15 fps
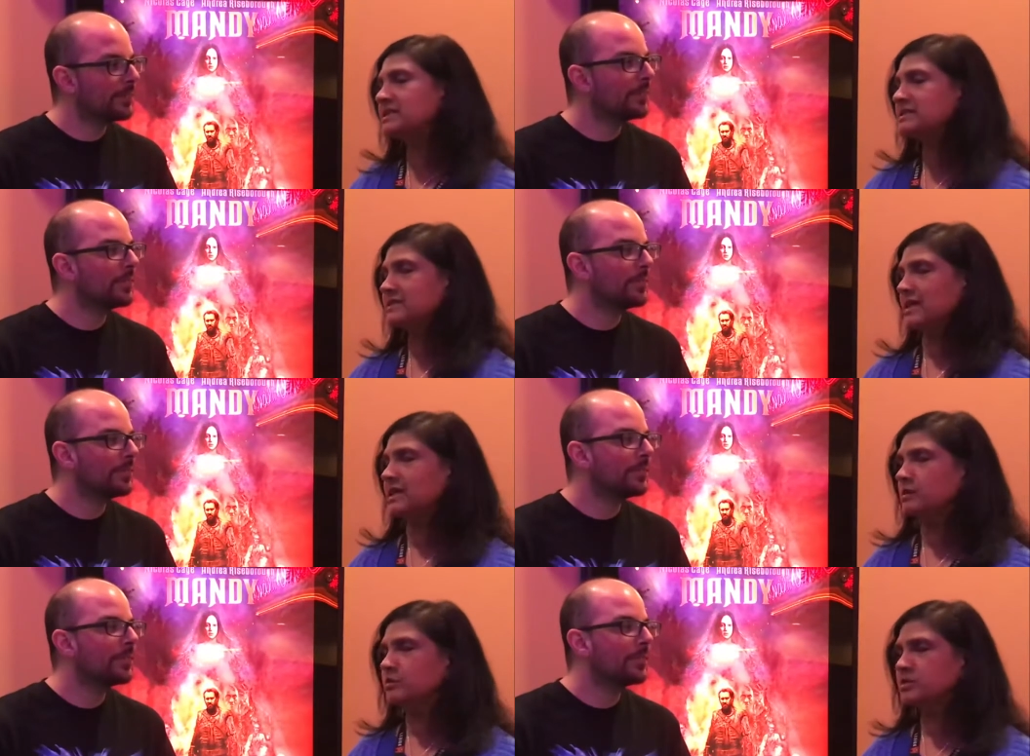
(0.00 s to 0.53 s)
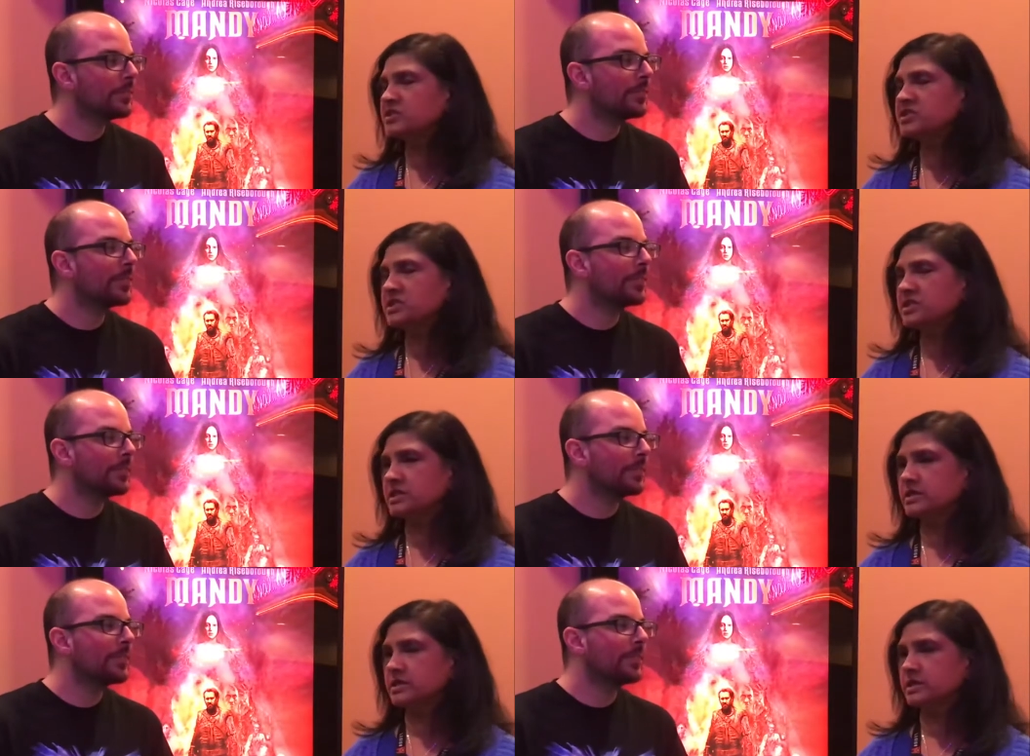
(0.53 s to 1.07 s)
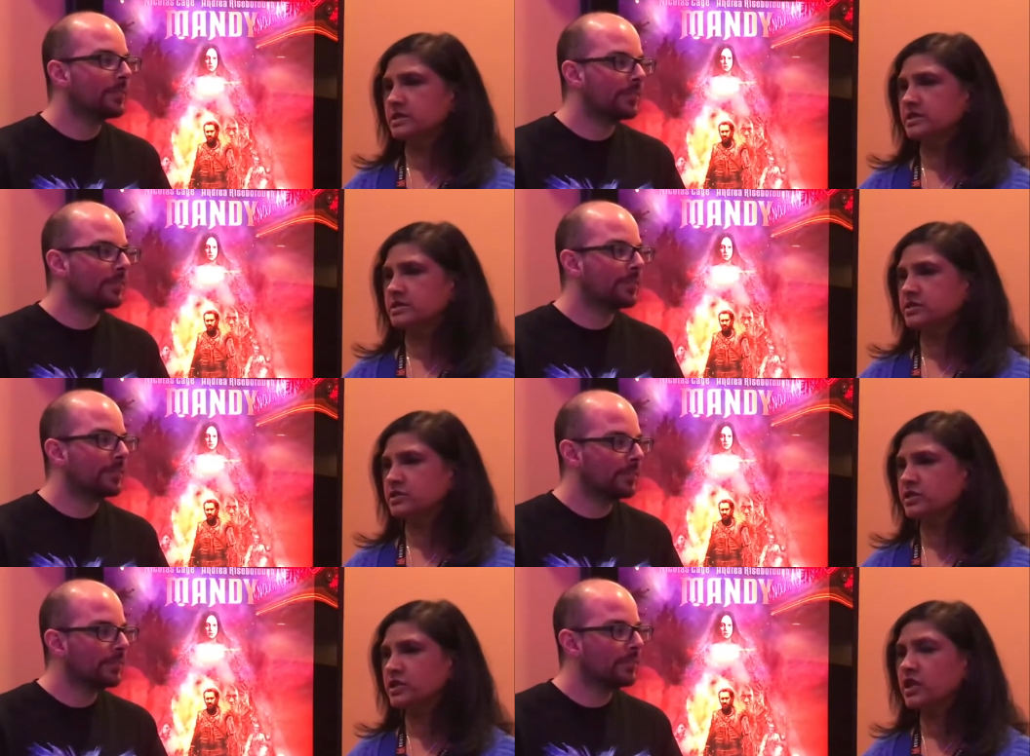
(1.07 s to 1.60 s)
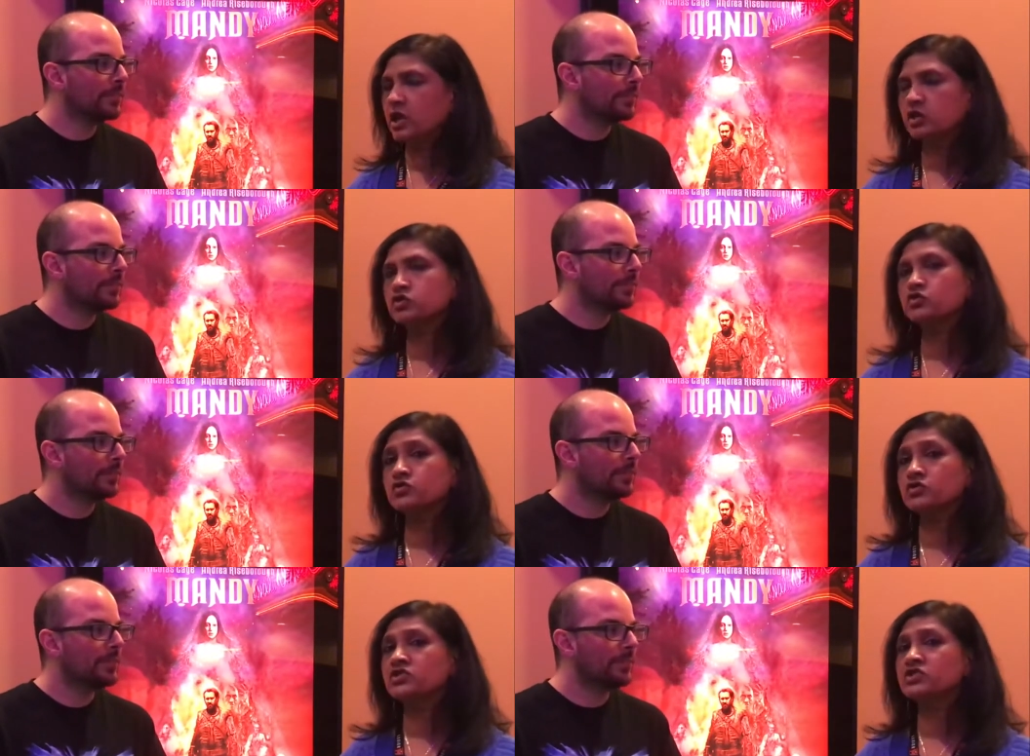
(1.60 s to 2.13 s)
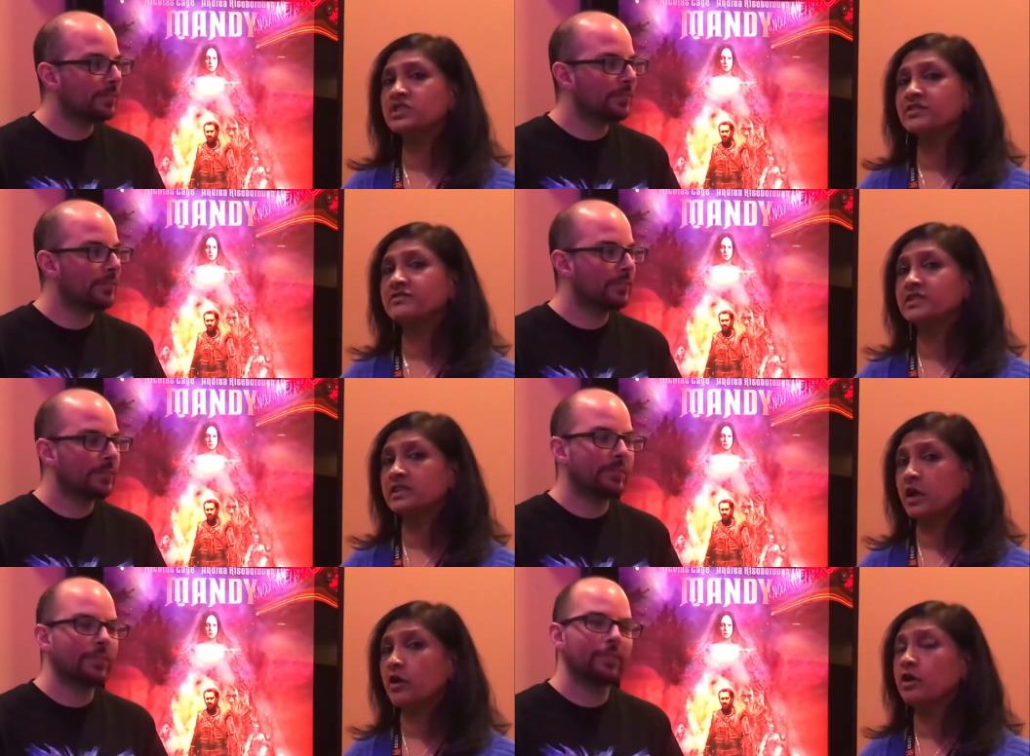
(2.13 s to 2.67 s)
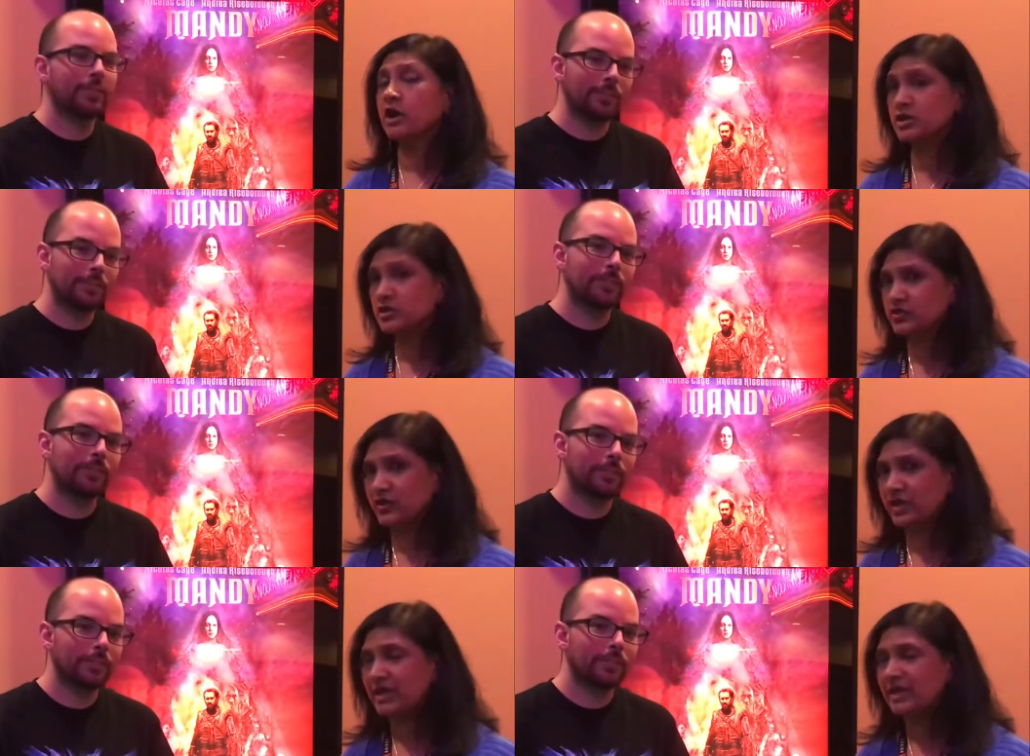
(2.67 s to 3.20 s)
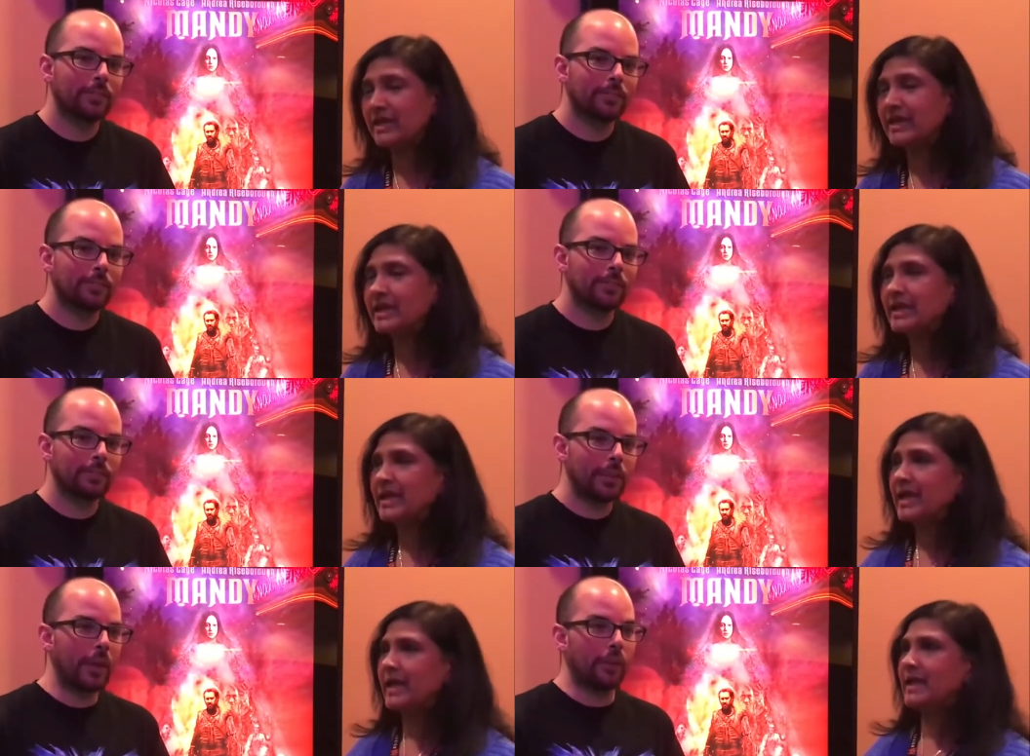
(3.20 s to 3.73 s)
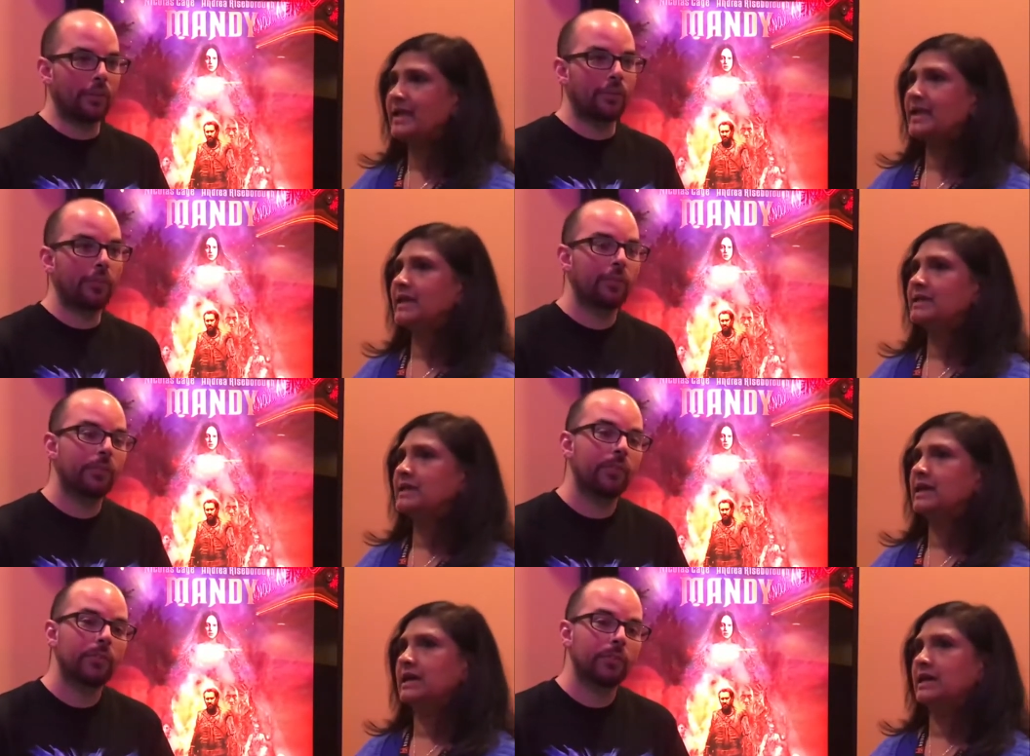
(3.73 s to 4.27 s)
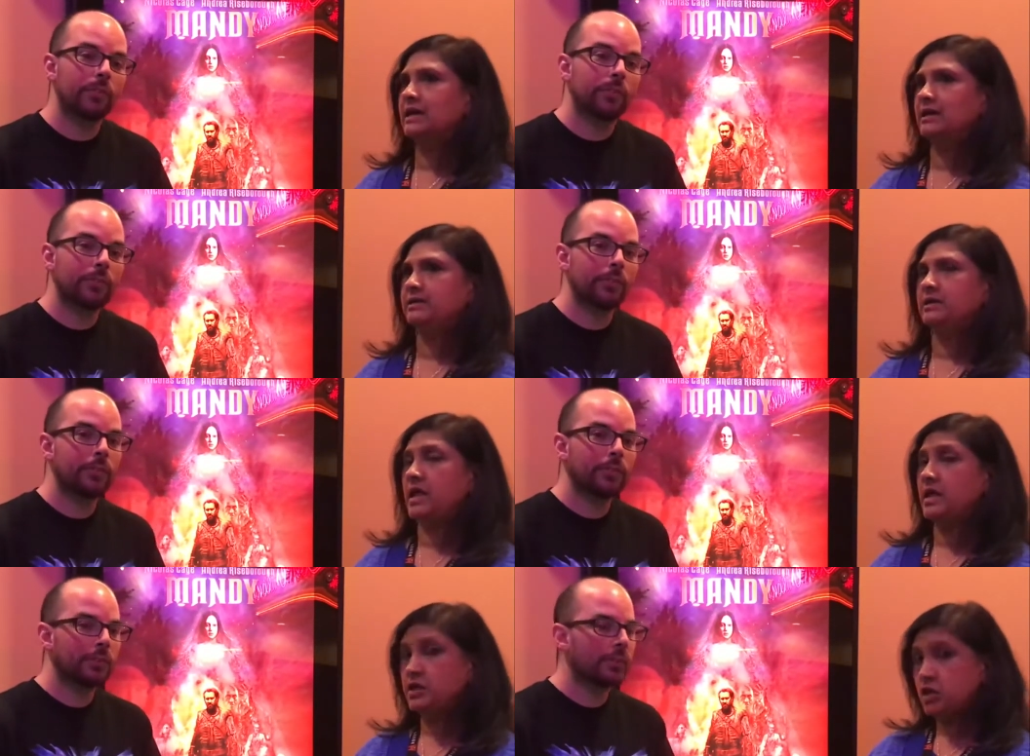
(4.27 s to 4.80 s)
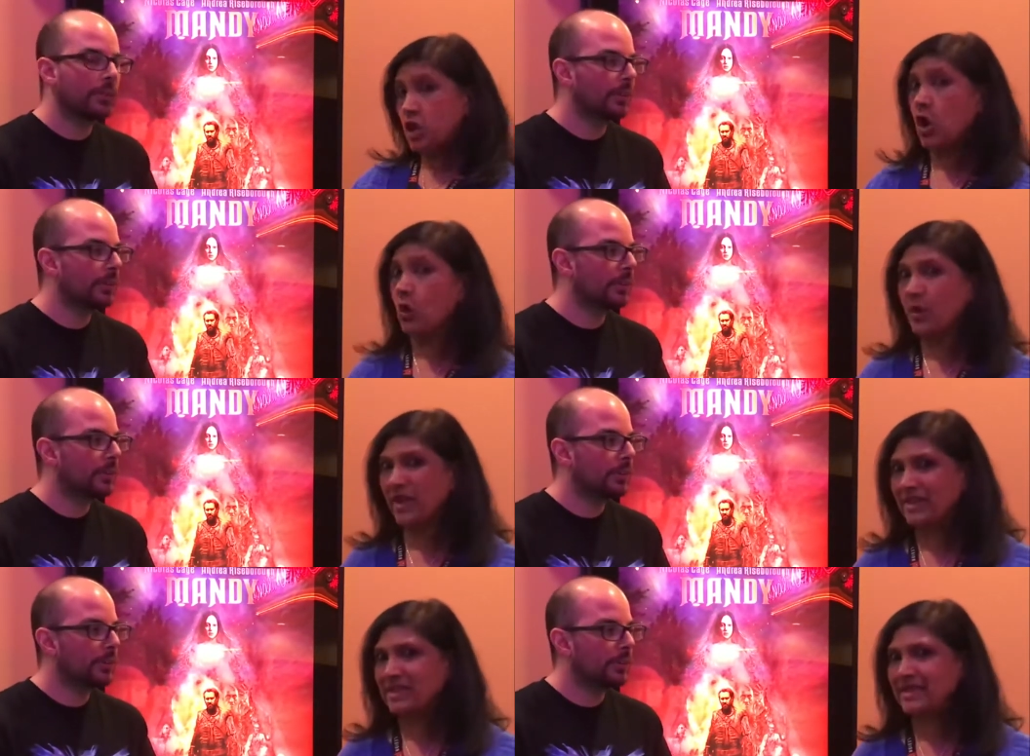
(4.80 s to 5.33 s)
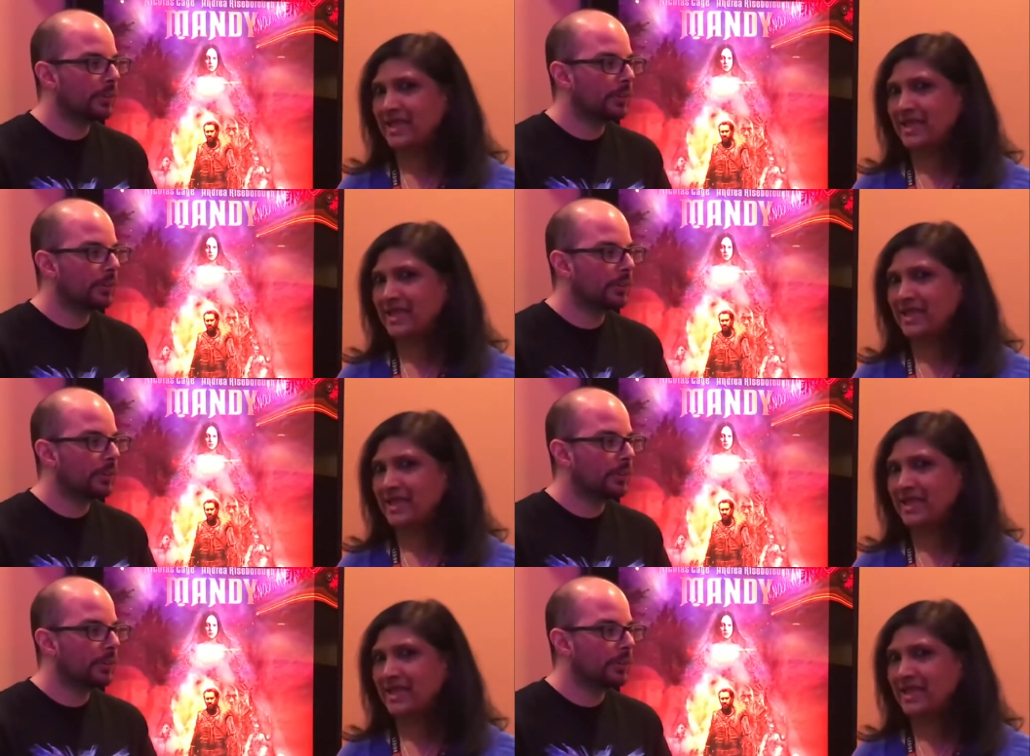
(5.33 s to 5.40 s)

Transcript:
Speaker 1: indelible to the to the cultural shift in our country. Yes. And um, and knowing